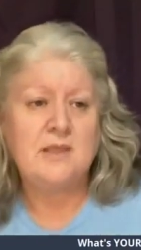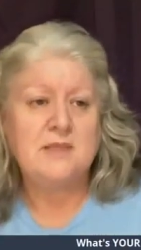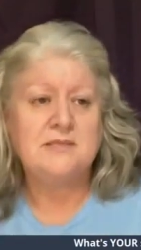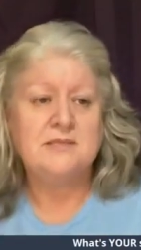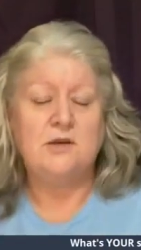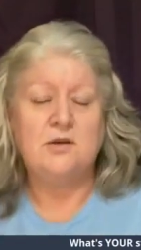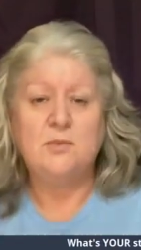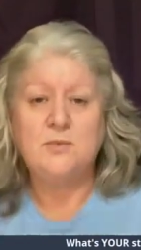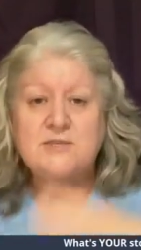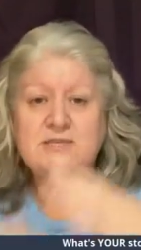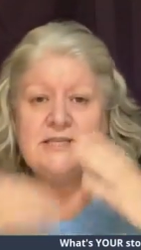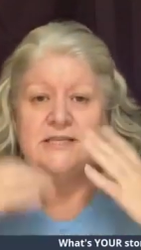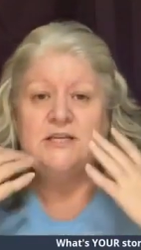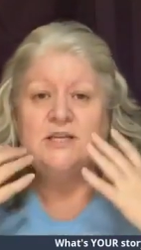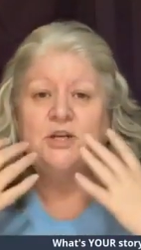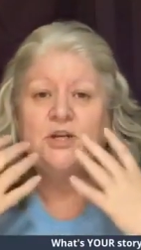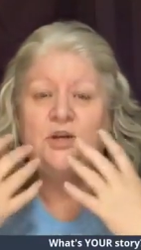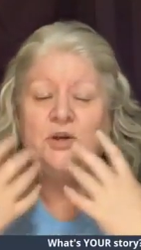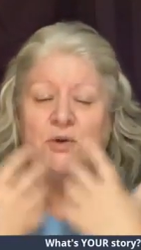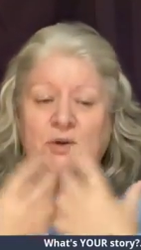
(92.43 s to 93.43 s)
So it was an
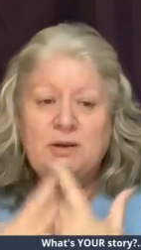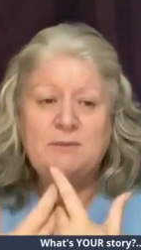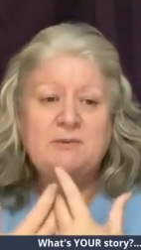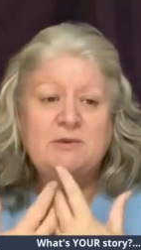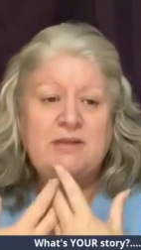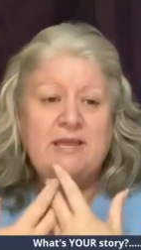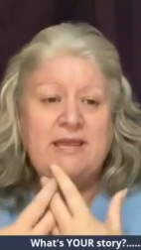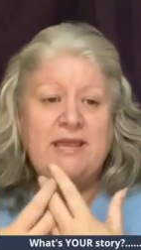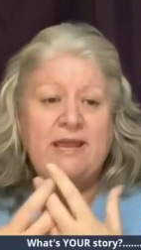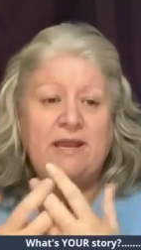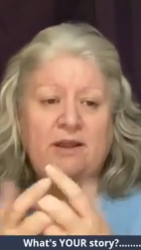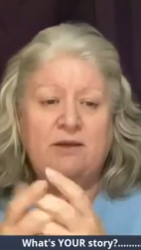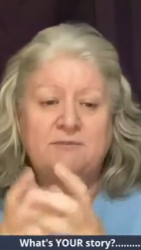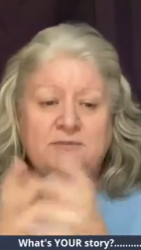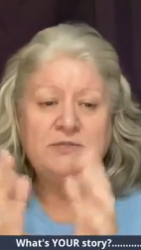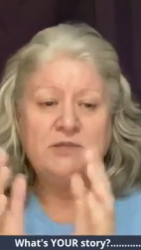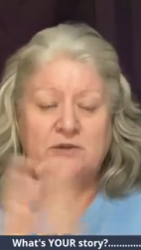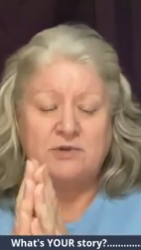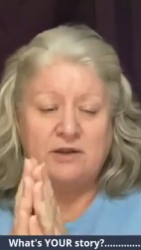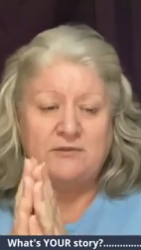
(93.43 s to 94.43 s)
incredible day, and
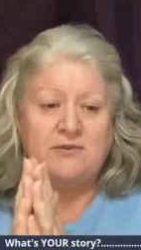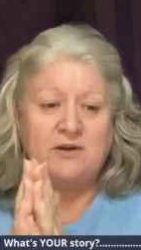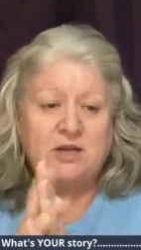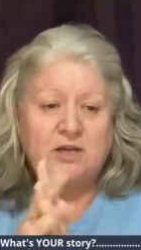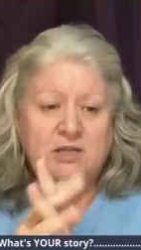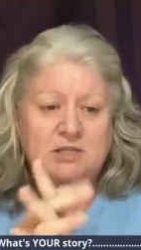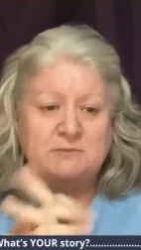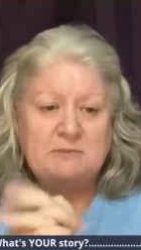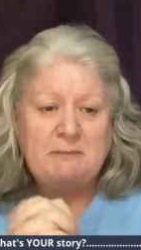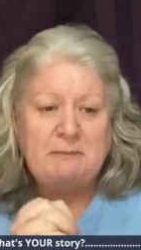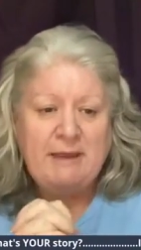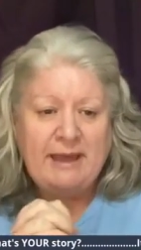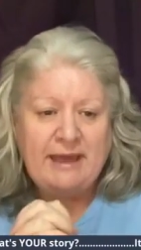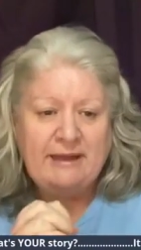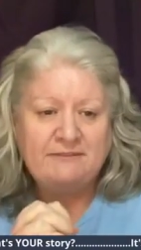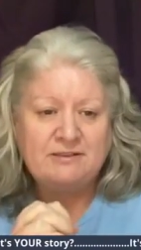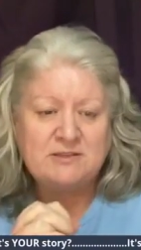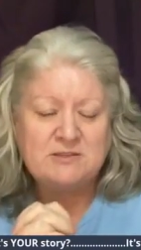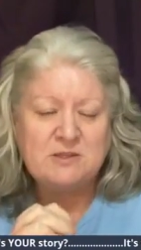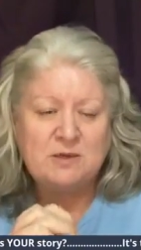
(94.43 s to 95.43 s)
I'm so grateful I got to be
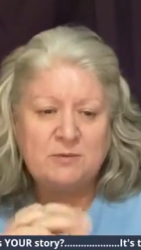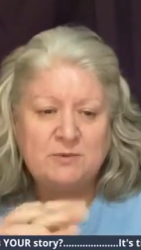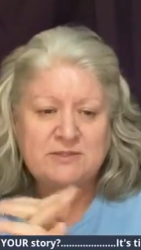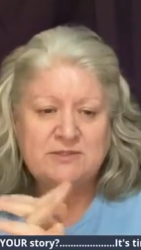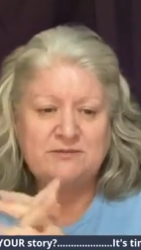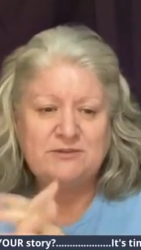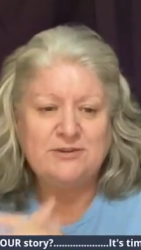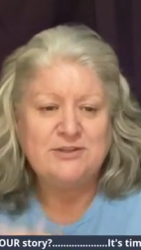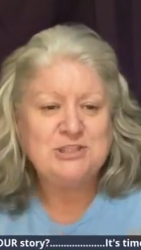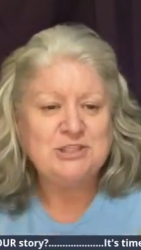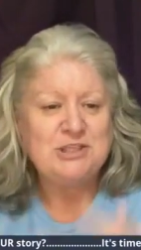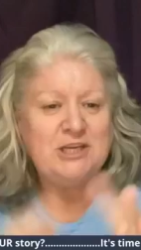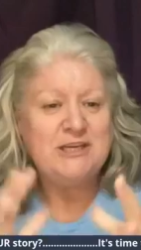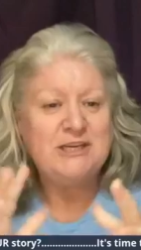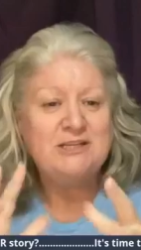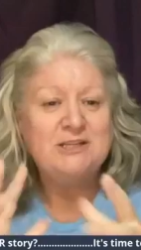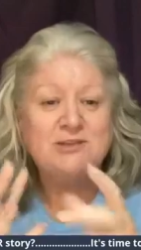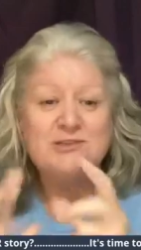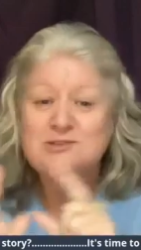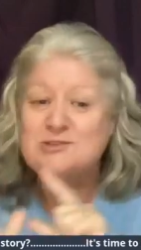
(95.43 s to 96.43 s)
part of it. So it was a very
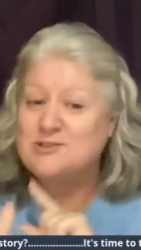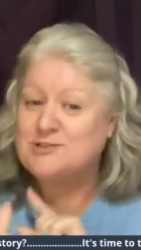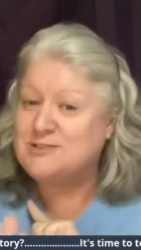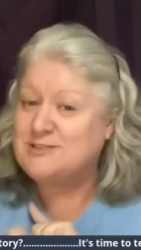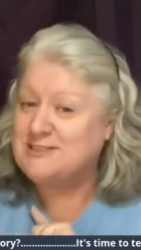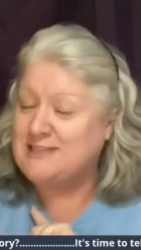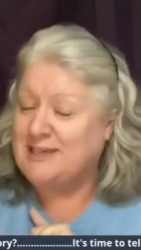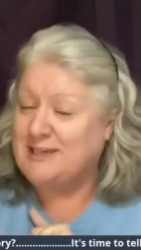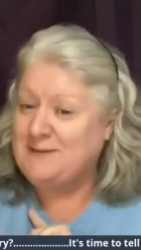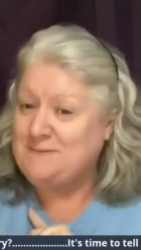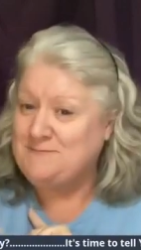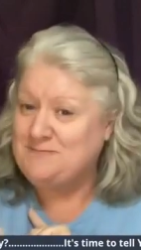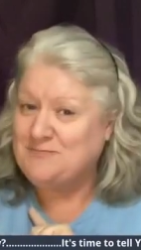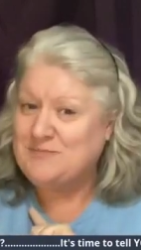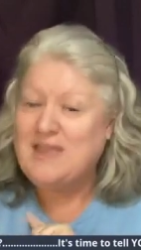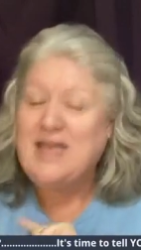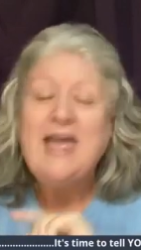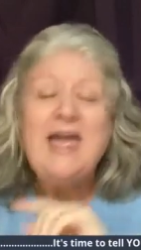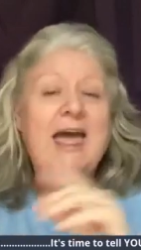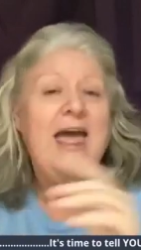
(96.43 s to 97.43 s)
shaken, not stirred day.
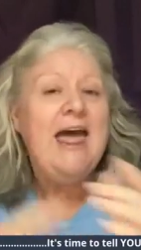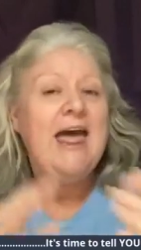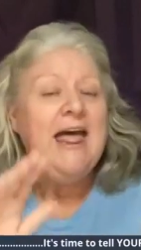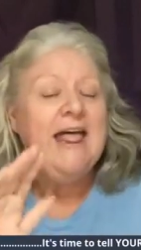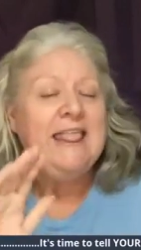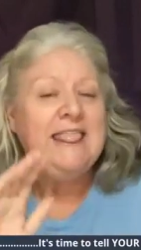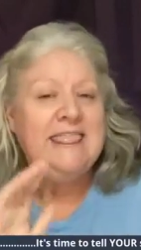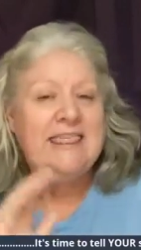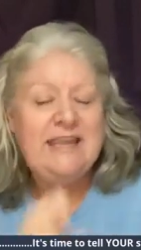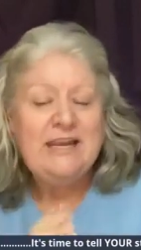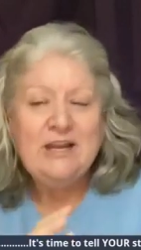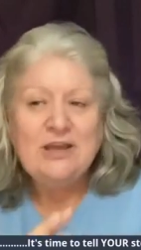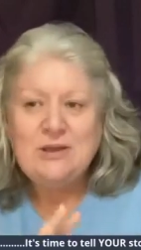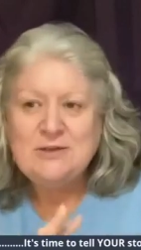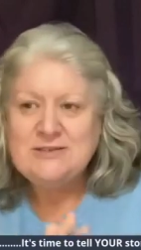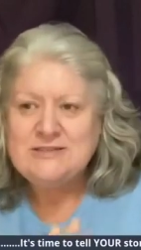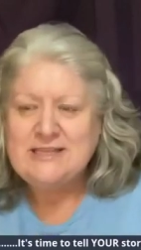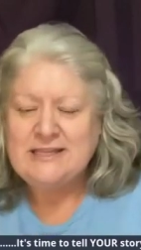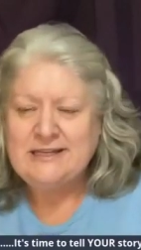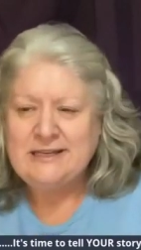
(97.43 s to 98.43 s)
Then
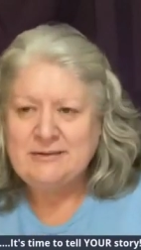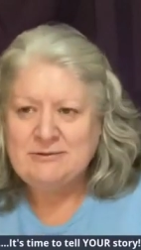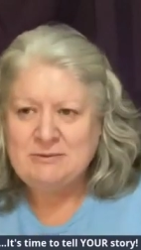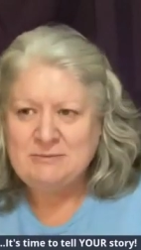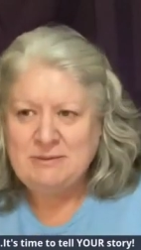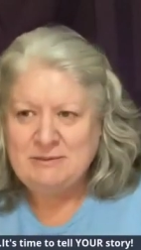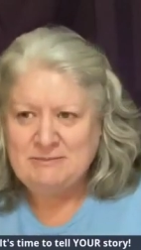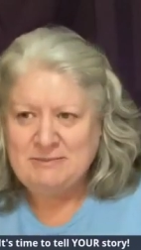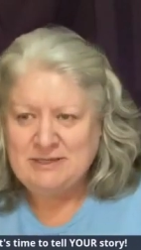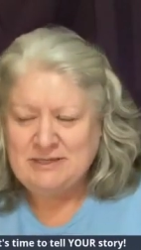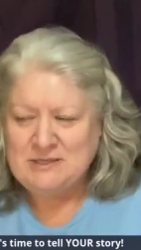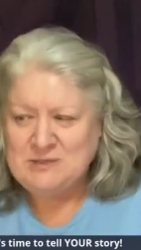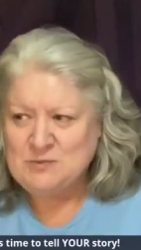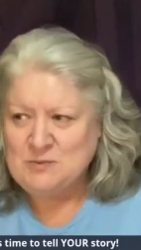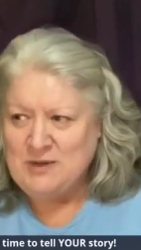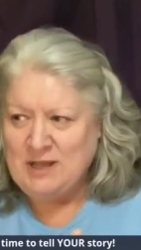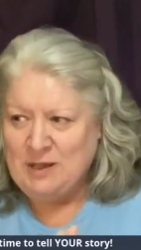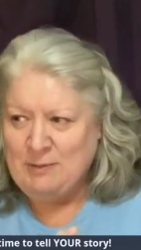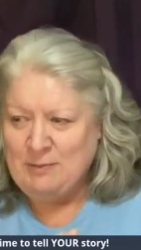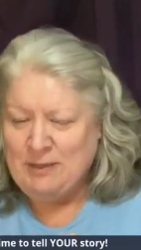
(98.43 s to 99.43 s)
I suddenly remembered as
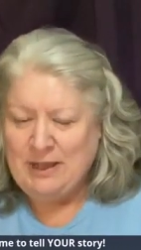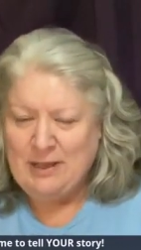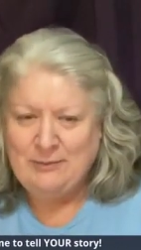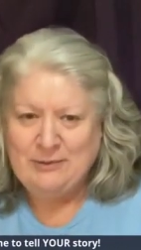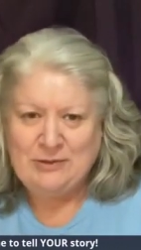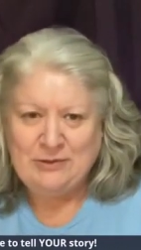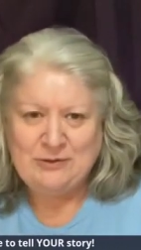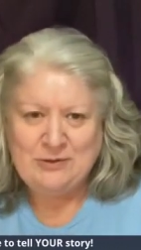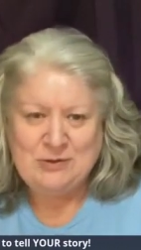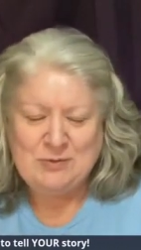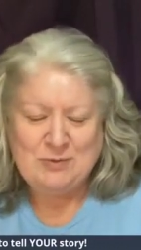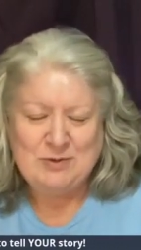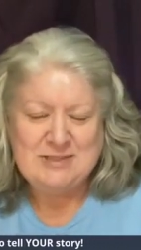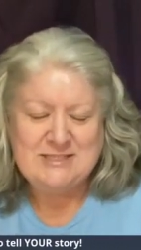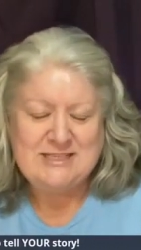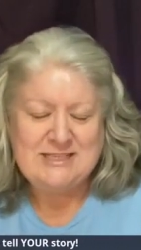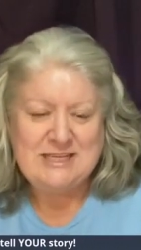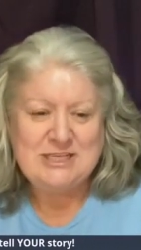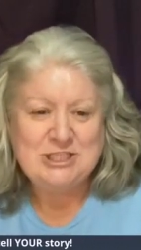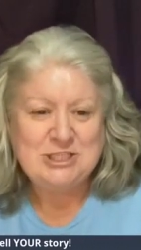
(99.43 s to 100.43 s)
well, partway through the
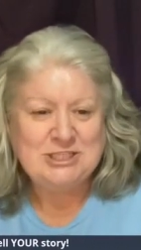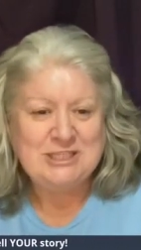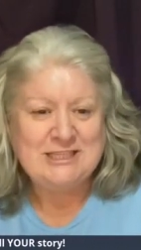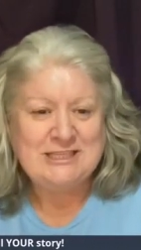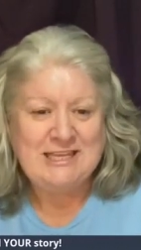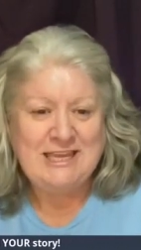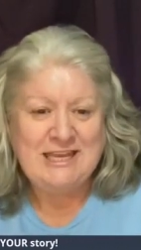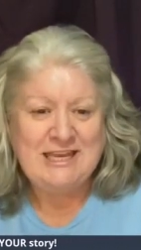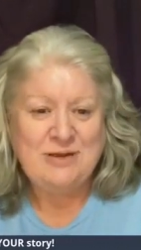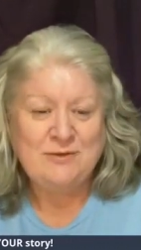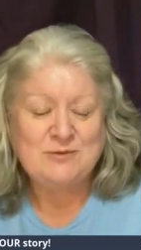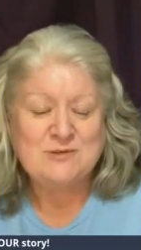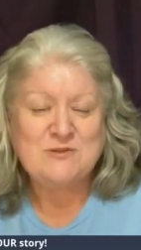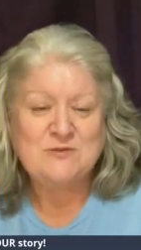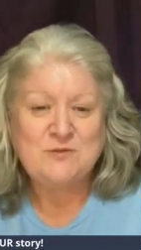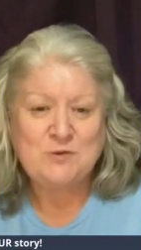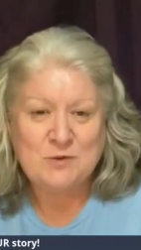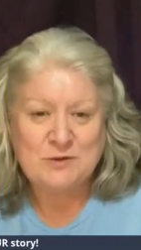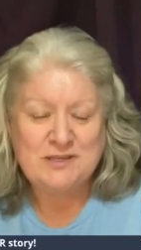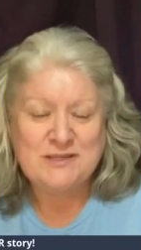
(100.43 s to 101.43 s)
presentation, that it was
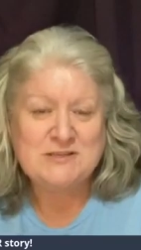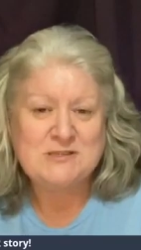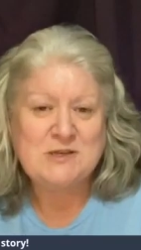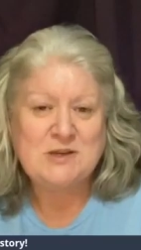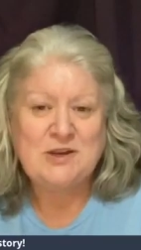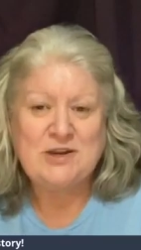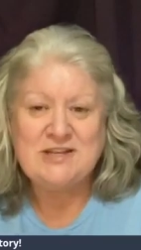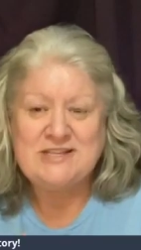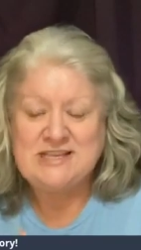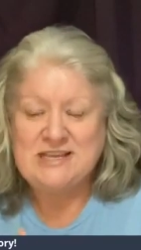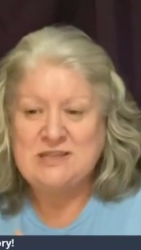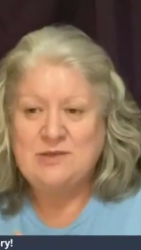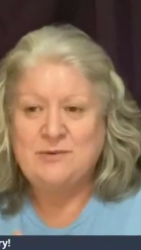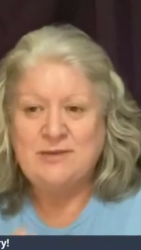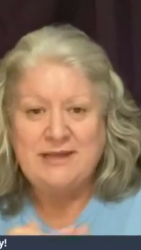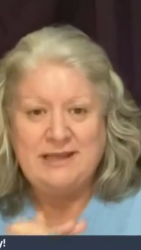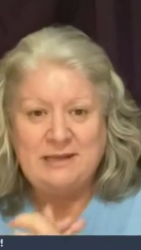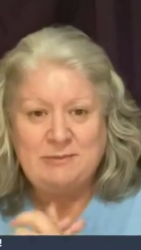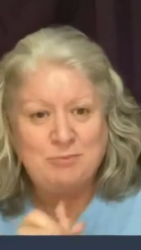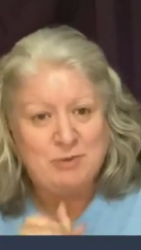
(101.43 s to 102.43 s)
4 years ago today that
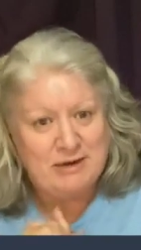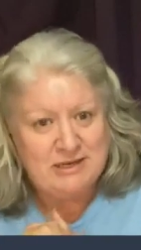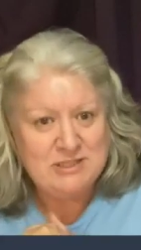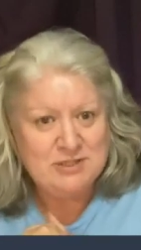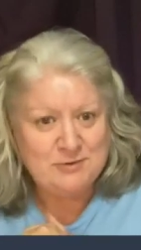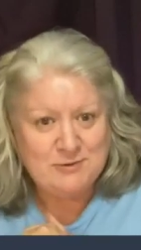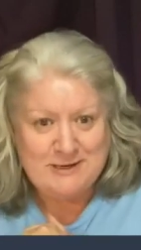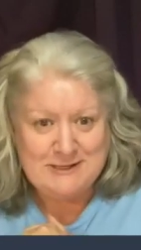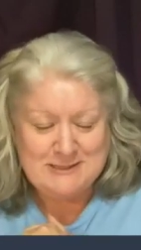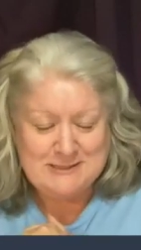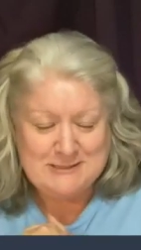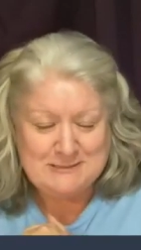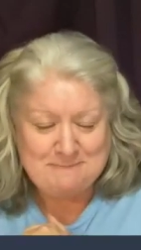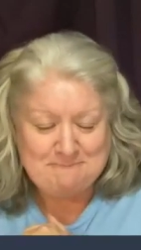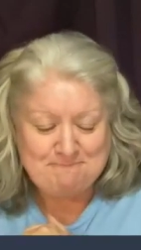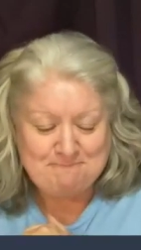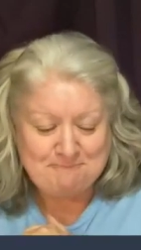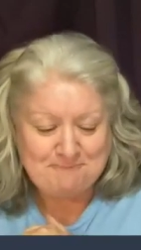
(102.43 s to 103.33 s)
we laid Brad to rest.